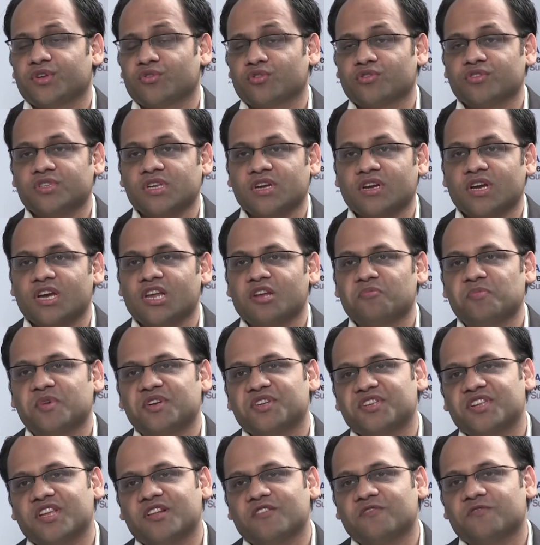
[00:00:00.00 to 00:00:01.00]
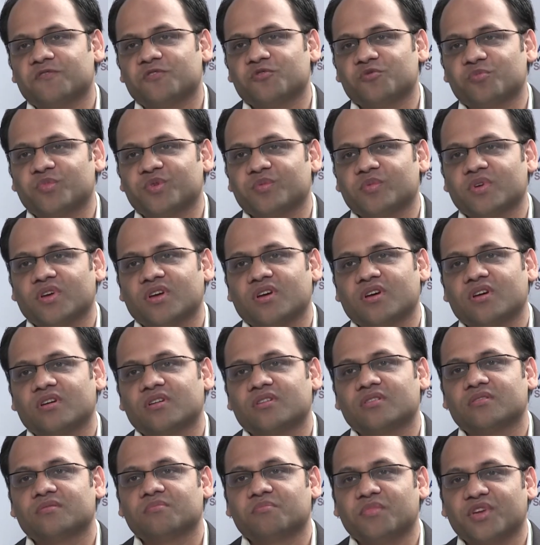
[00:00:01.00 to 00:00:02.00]
We took Sankalp itself to
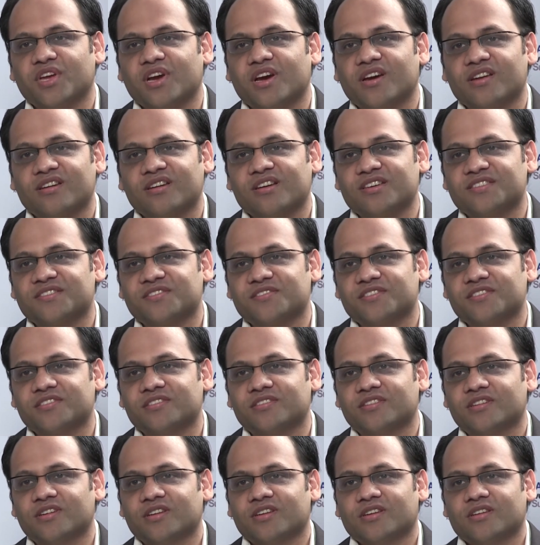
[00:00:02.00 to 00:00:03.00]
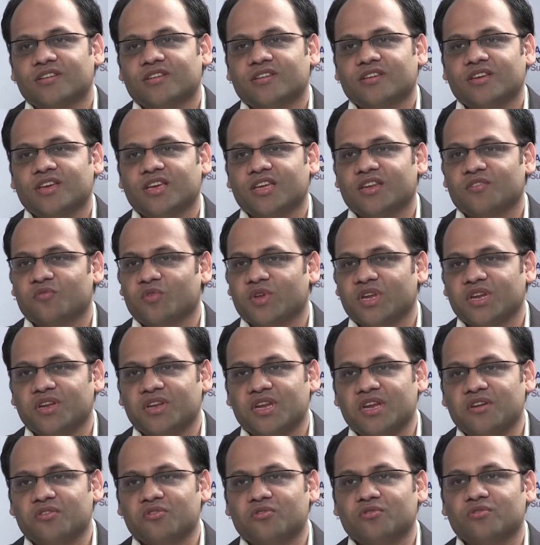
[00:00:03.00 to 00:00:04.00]
uh, Bihar last year and we
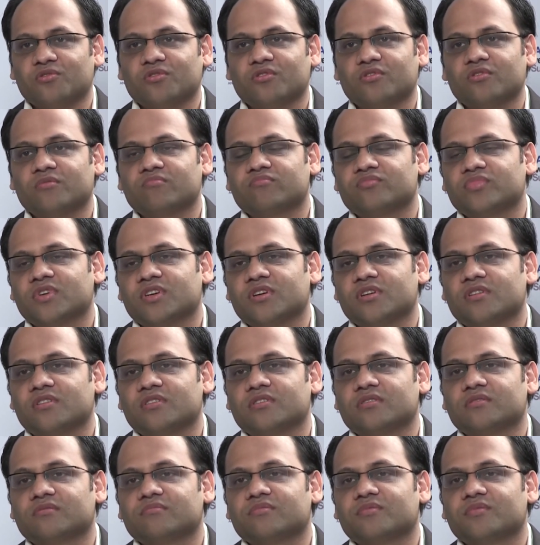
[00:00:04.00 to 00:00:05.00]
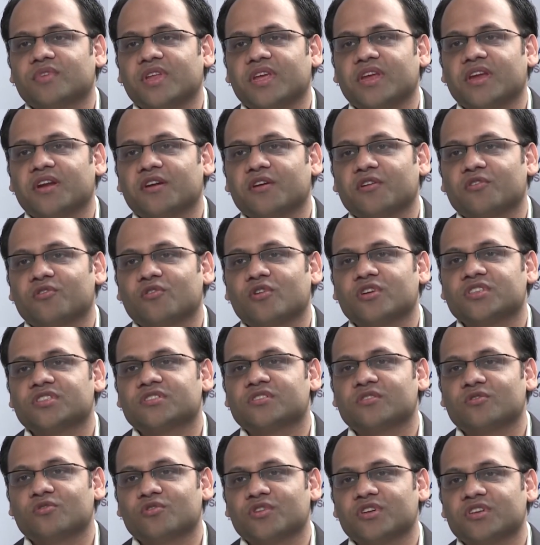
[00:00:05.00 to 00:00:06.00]
intend to you know uh, take it
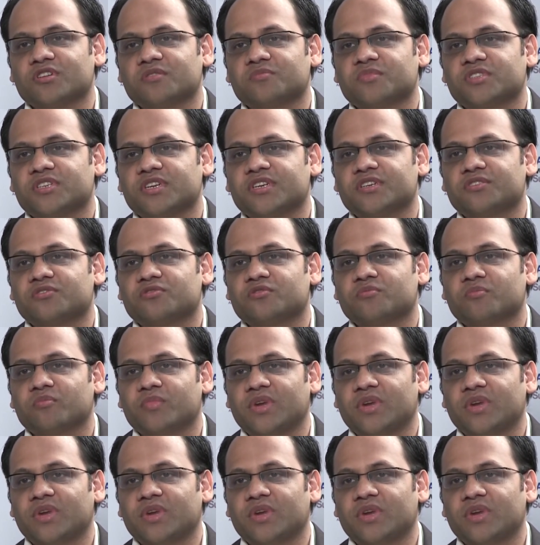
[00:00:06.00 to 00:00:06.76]
across the low income states to